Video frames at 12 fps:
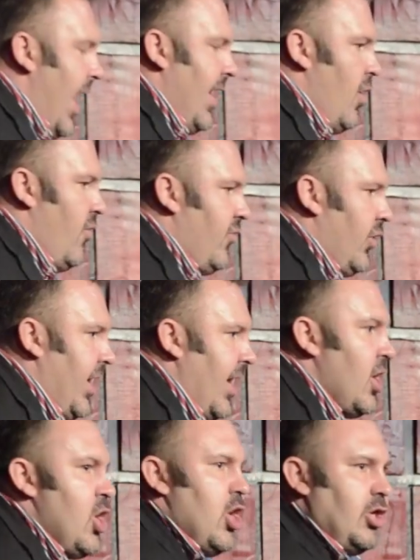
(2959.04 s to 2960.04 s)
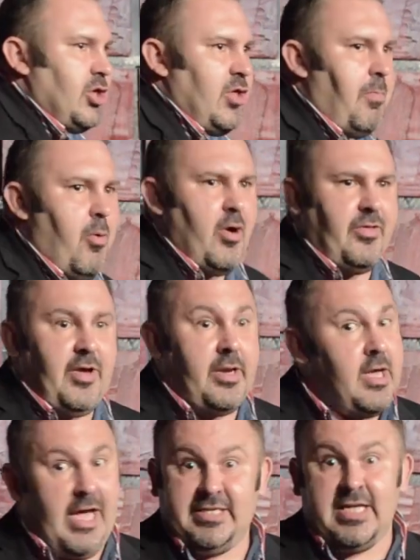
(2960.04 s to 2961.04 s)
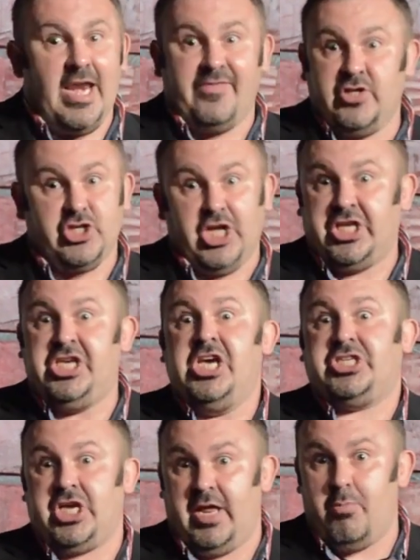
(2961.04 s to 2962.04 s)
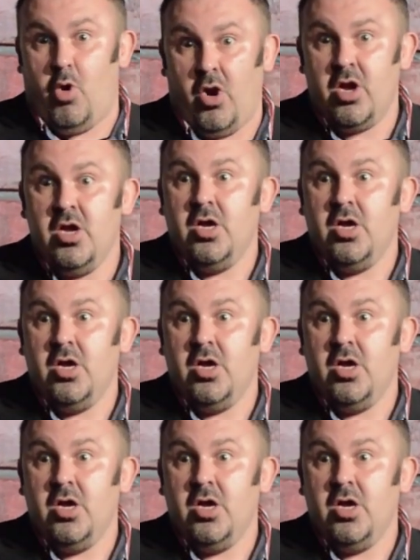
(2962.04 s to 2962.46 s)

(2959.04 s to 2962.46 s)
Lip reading: and over again to the point that it's not even just a kiss anymore.